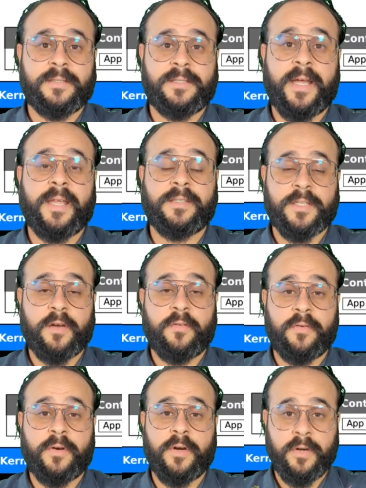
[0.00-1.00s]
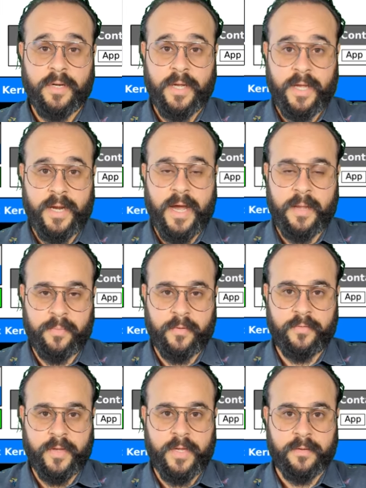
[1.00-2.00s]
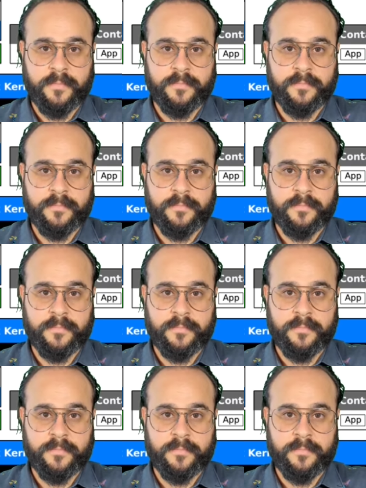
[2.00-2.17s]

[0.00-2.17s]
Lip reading: Xen Server, and Hyper-V.